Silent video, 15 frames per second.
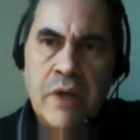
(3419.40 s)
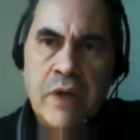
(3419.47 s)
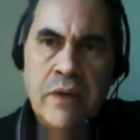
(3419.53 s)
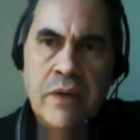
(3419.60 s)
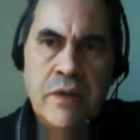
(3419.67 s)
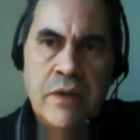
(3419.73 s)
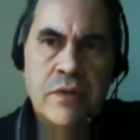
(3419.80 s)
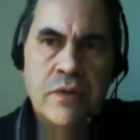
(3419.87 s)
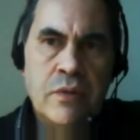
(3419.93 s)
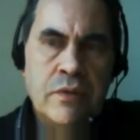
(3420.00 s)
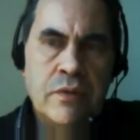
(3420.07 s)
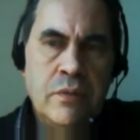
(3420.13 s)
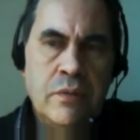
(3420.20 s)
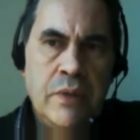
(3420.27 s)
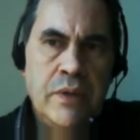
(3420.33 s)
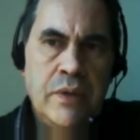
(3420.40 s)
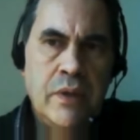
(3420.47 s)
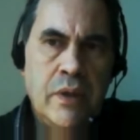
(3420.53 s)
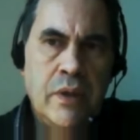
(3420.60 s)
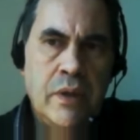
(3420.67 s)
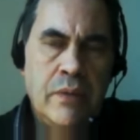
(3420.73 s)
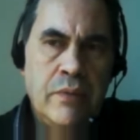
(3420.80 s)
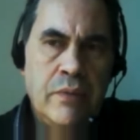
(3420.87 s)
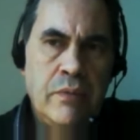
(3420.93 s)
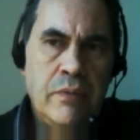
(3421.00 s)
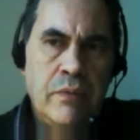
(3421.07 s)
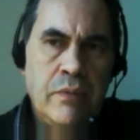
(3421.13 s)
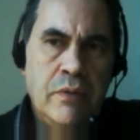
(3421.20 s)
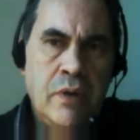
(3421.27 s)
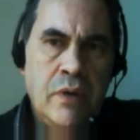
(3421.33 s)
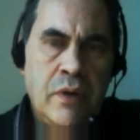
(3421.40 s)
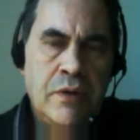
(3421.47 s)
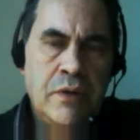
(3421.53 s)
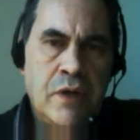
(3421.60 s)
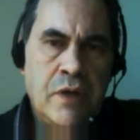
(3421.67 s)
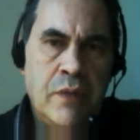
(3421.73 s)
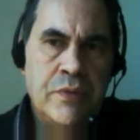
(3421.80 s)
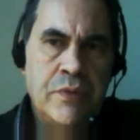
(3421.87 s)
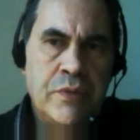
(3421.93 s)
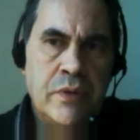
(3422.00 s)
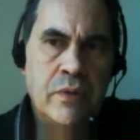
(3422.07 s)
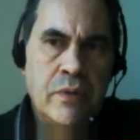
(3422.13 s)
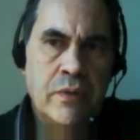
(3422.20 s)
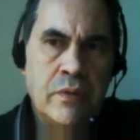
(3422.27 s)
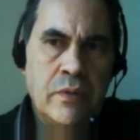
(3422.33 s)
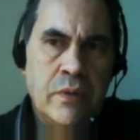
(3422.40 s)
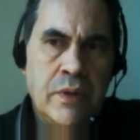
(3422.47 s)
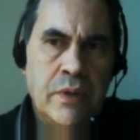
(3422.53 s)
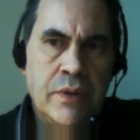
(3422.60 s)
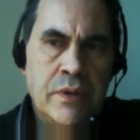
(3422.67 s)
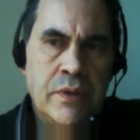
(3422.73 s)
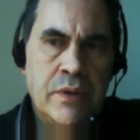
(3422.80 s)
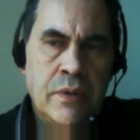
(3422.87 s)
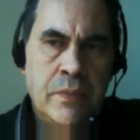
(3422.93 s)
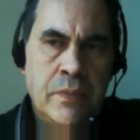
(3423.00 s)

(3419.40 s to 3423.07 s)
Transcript: this also with uh, the, the archetypes and also what is